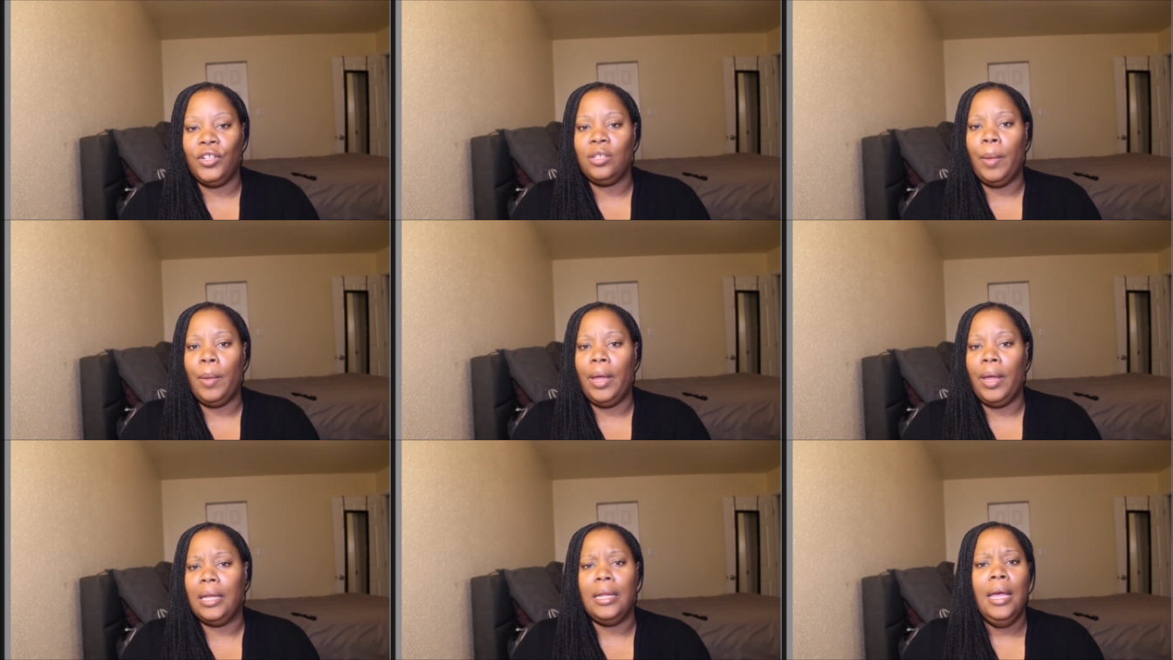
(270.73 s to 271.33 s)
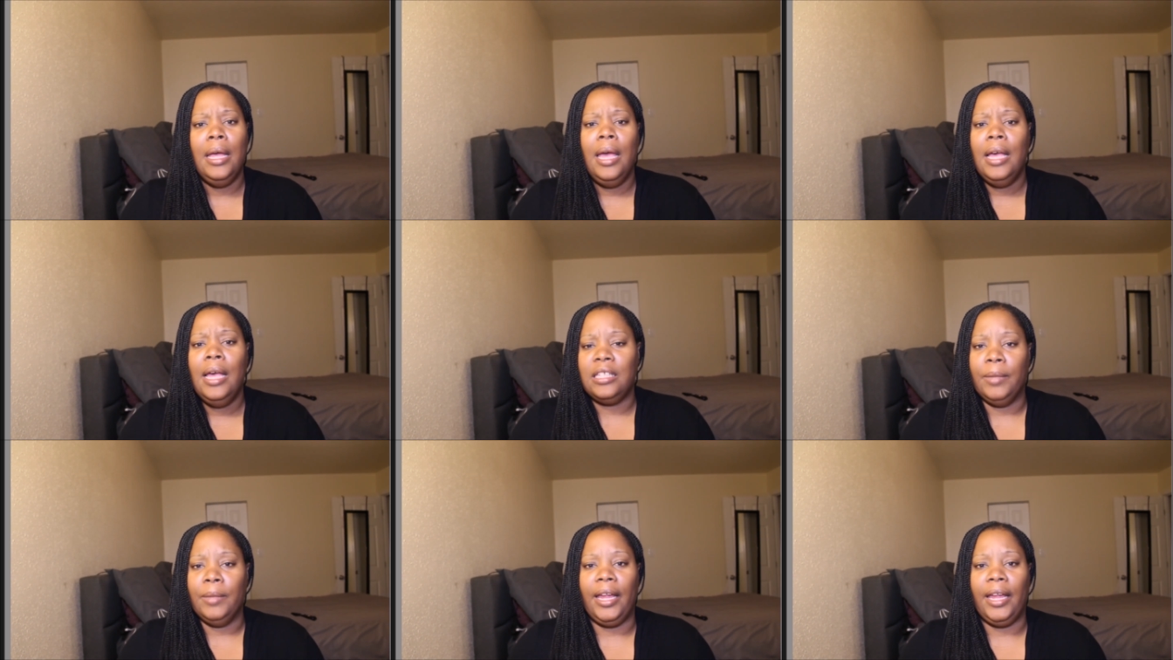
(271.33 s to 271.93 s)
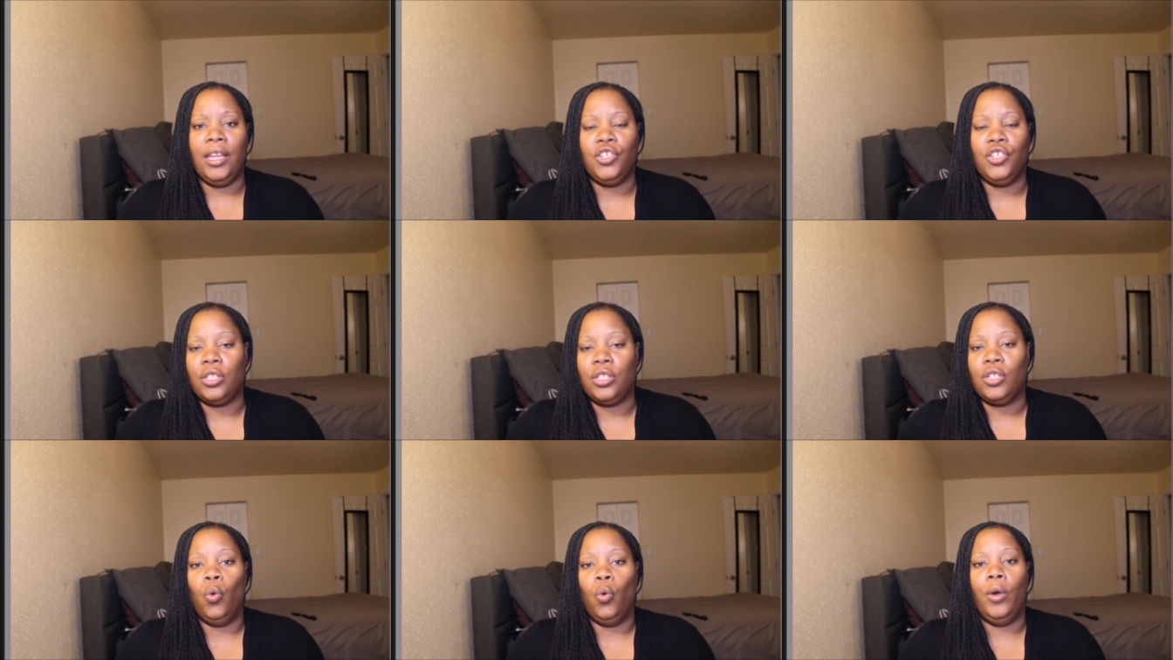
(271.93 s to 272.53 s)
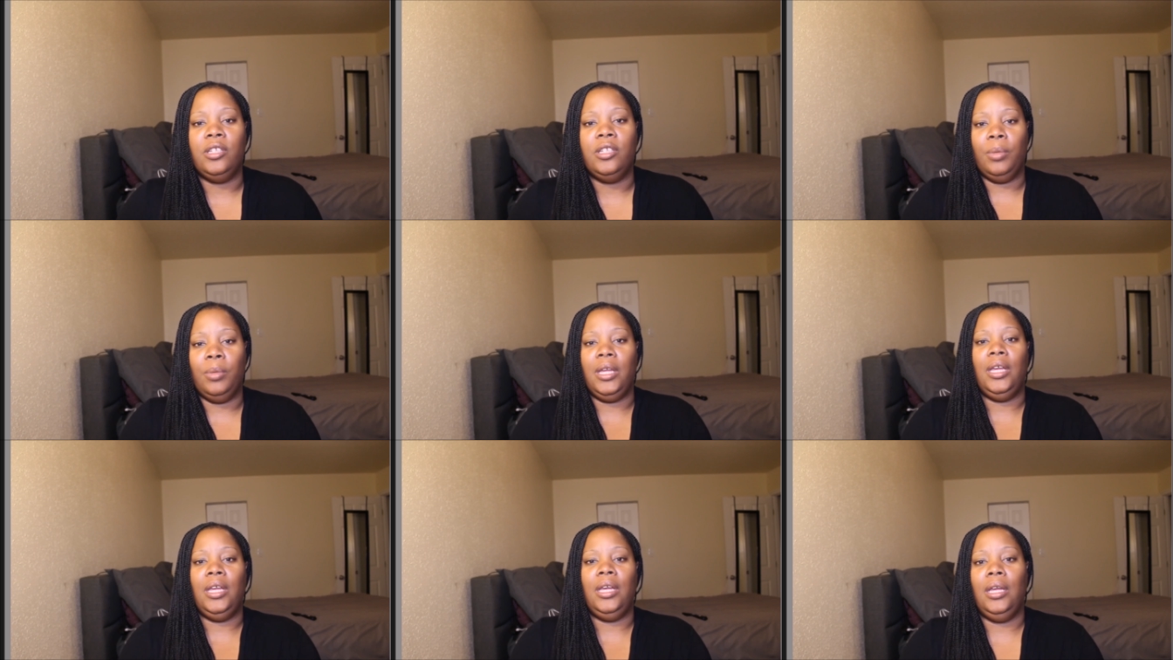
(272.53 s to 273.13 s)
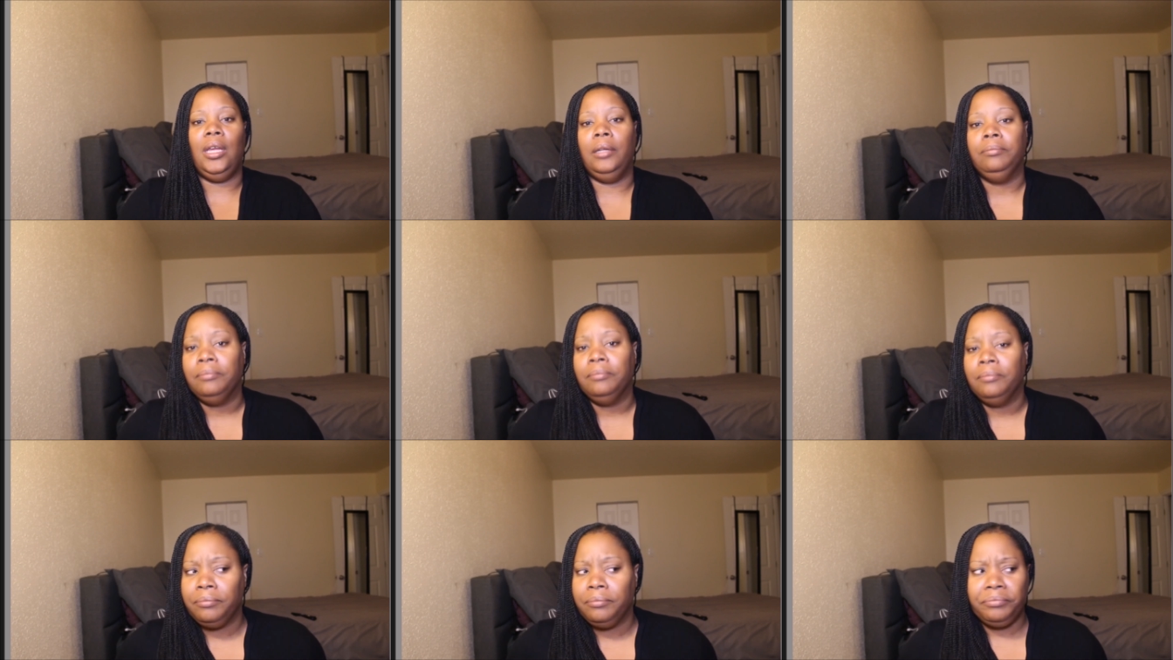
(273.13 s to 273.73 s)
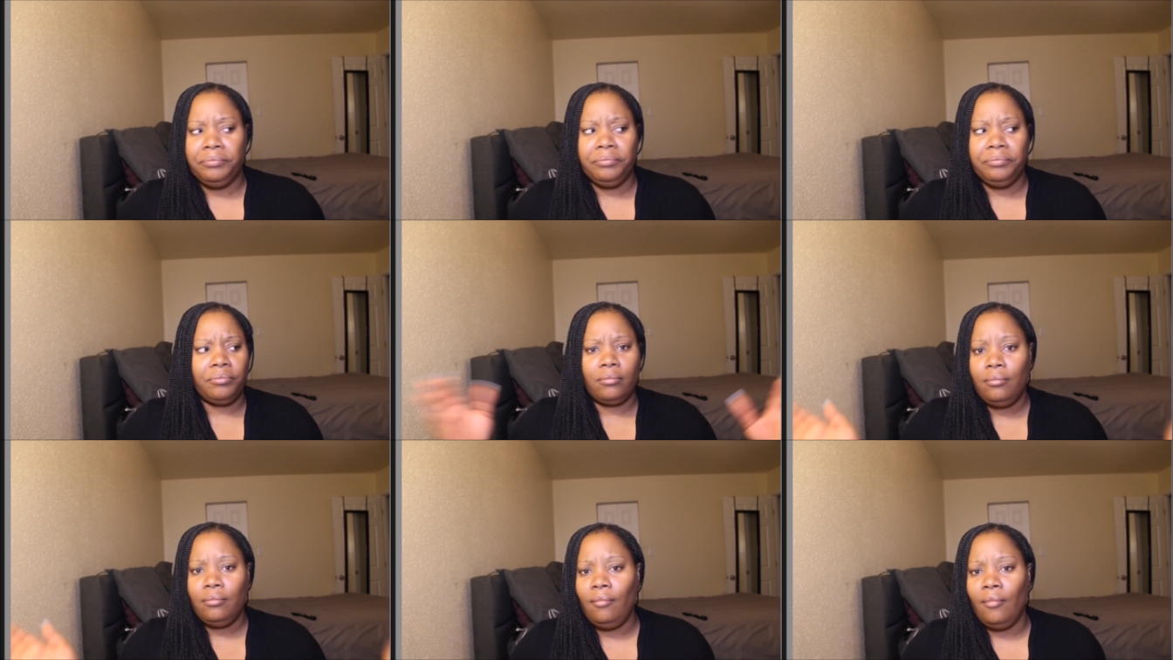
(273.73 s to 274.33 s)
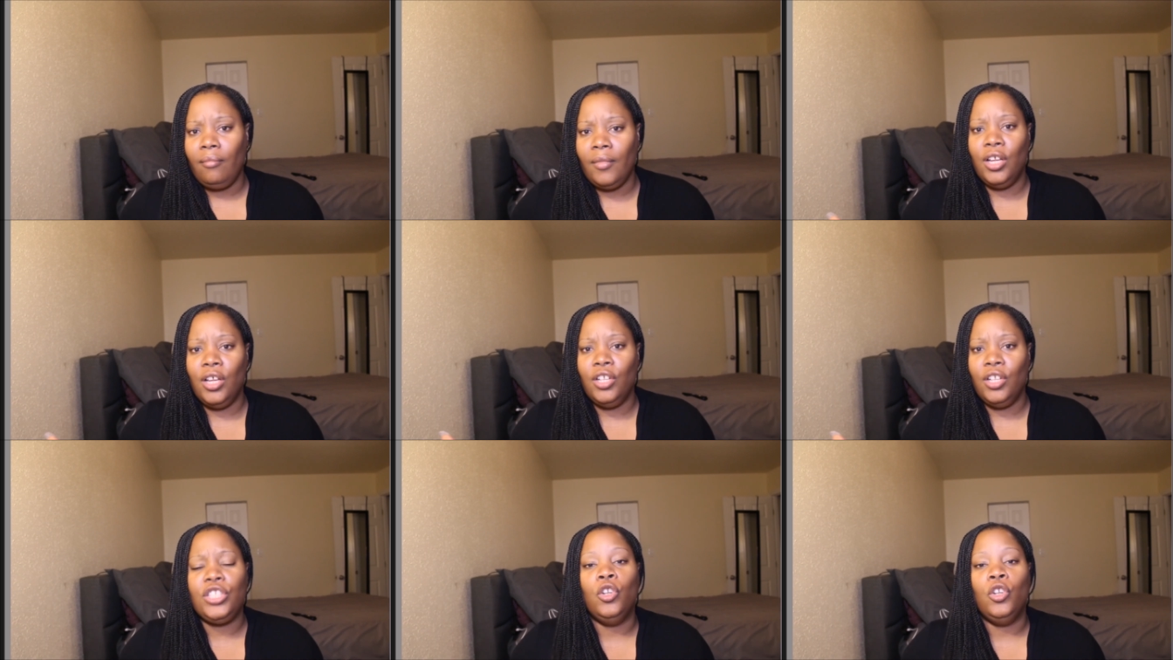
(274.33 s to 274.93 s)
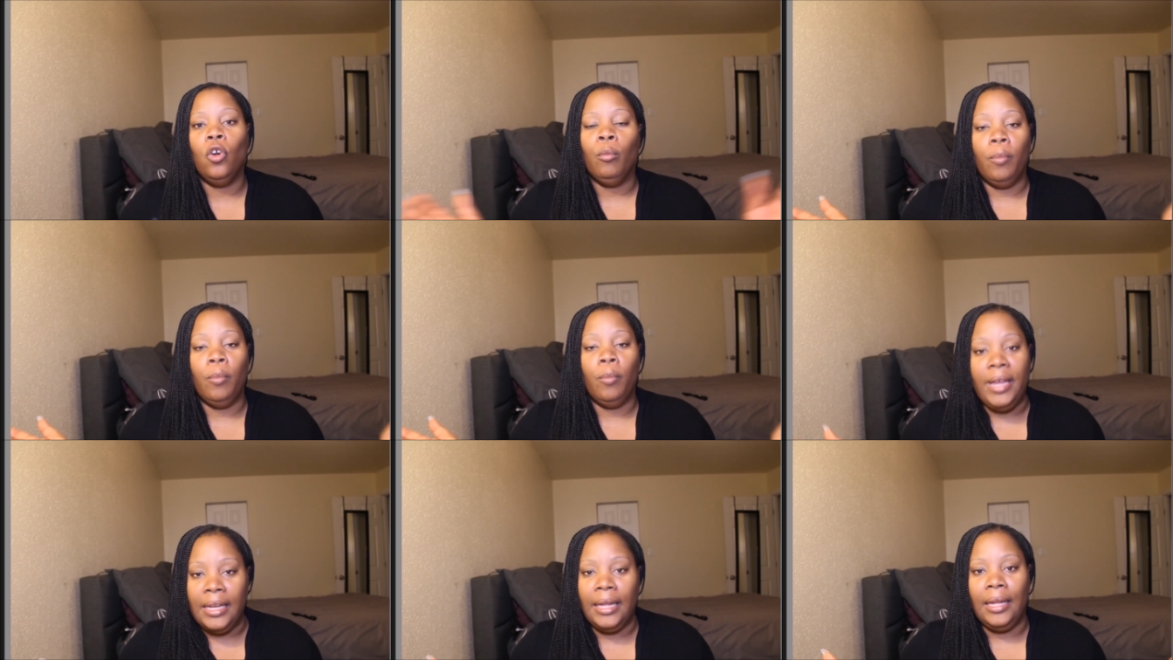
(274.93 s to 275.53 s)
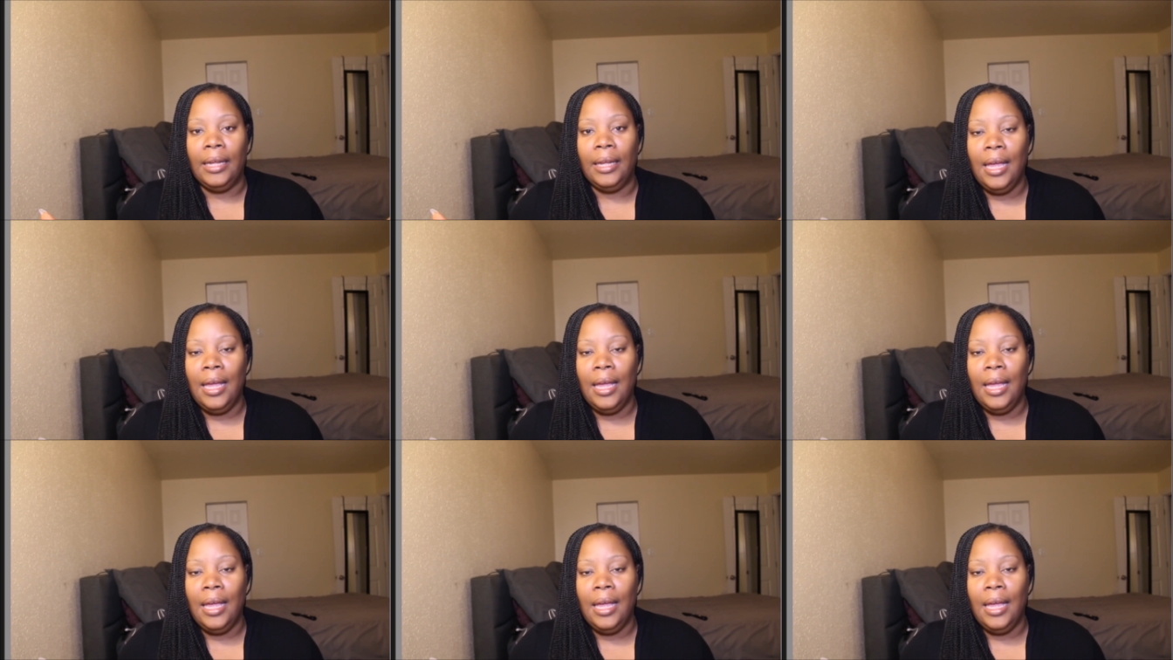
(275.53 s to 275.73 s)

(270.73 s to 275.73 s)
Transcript: Just make it seem like it's just going to be just a normal meeting.